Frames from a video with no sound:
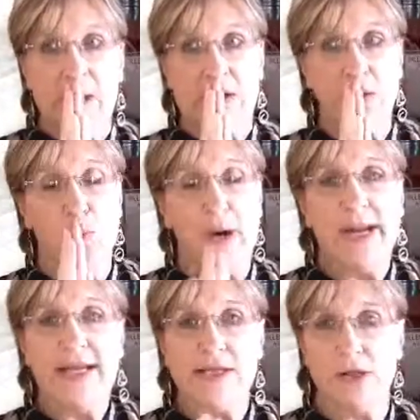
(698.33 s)
So what
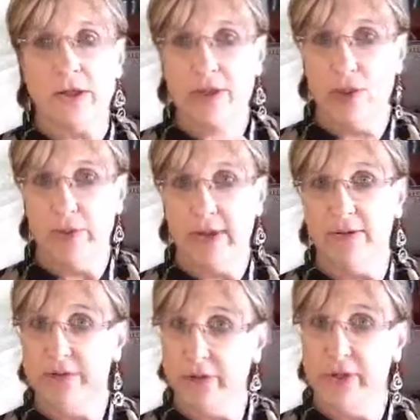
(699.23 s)
I started doing a
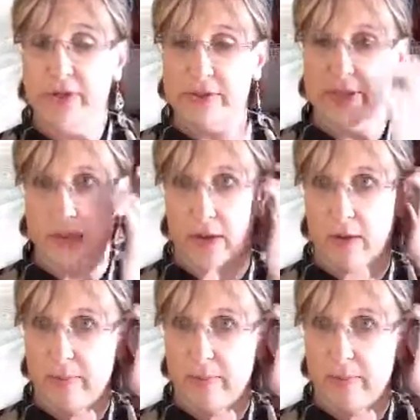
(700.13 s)
few years ago,